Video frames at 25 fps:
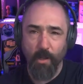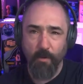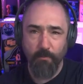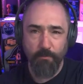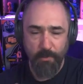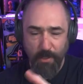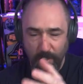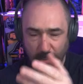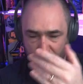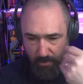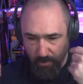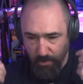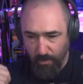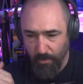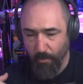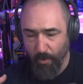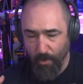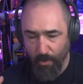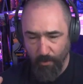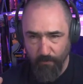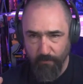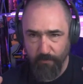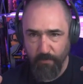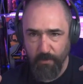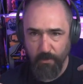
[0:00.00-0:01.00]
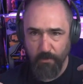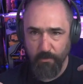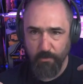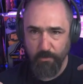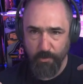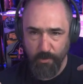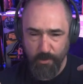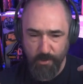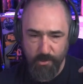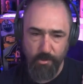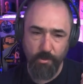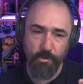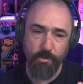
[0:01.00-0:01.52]
I'm taking you out of the
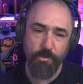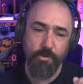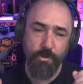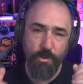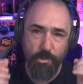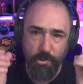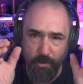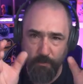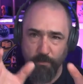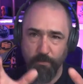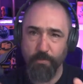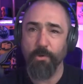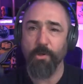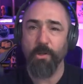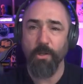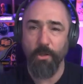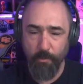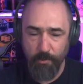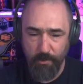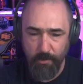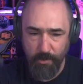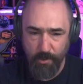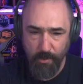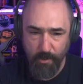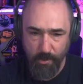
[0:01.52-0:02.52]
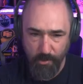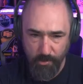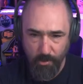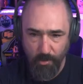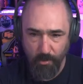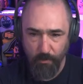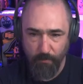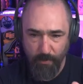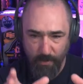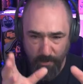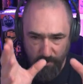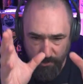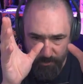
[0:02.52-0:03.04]
traditional church and putting you into digital
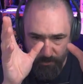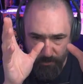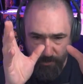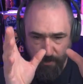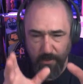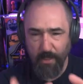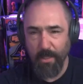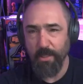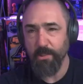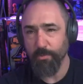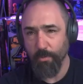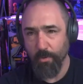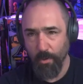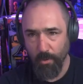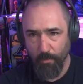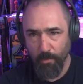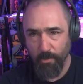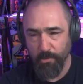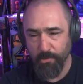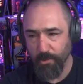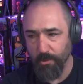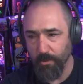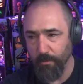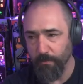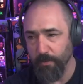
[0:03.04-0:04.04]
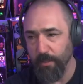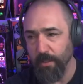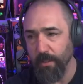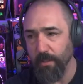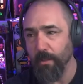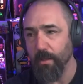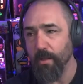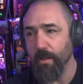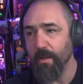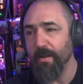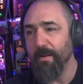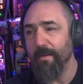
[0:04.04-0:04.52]
ministry, and that's where I want you to be.